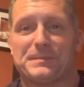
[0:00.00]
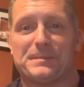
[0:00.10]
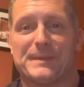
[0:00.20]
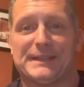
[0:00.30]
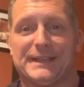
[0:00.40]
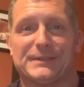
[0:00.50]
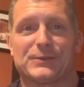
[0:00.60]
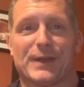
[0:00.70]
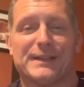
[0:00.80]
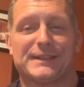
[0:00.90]
busy and
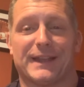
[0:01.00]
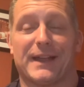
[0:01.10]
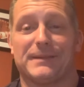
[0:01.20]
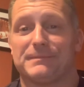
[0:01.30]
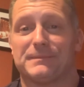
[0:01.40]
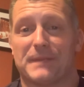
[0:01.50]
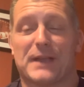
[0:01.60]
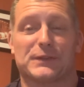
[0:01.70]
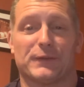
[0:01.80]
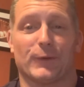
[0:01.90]
stressed that I
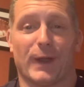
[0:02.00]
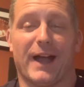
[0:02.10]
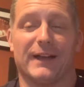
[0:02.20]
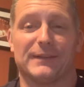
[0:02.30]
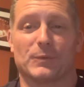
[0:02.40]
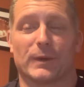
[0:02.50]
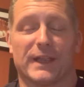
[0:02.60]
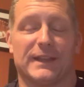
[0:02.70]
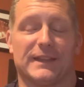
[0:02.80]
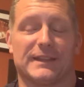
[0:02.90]
actually forgot, and we're
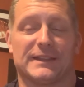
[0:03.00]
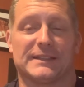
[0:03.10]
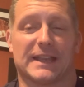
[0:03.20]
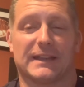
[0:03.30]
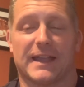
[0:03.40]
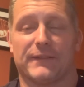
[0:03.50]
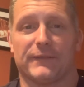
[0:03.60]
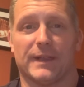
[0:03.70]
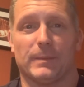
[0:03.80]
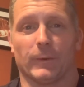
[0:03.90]
getting into the second half of
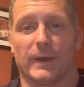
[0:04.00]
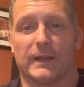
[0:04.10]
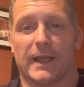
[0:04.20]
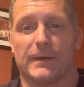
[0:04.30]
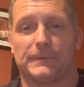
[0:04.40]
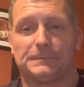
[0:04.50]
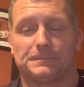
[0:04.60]
April right now.